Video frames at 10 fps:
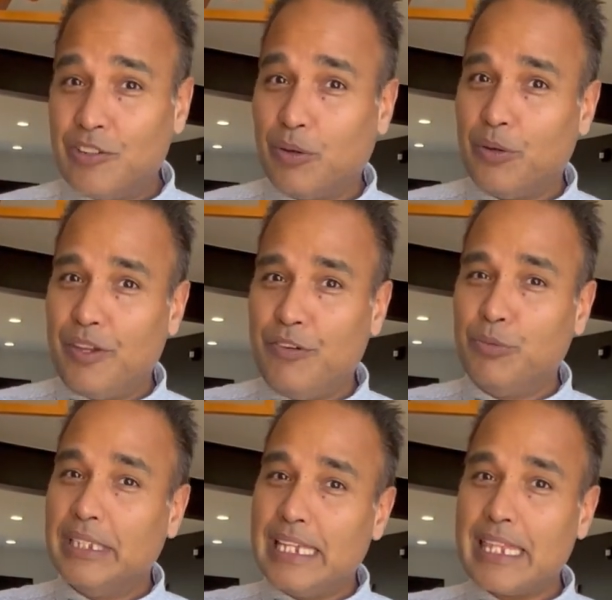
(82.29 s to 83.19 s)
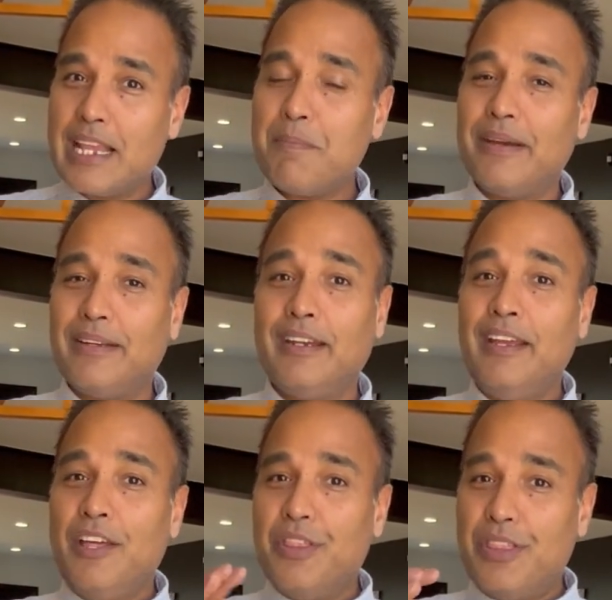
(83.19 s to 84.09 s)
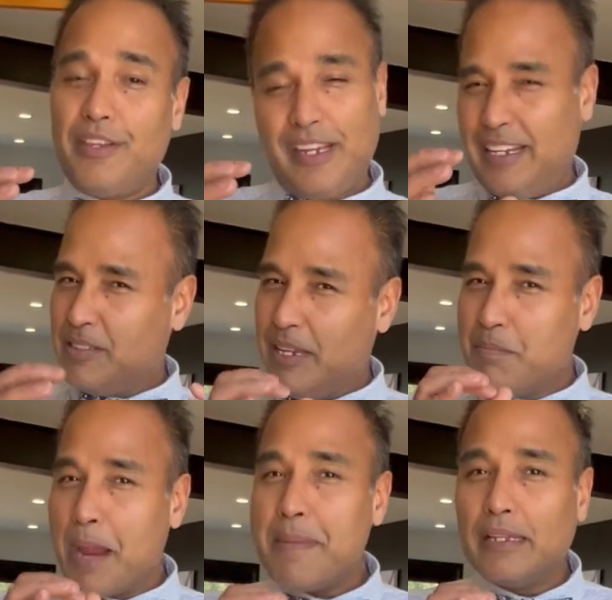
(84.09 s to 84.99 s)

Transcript: So if you really think about it, it might be a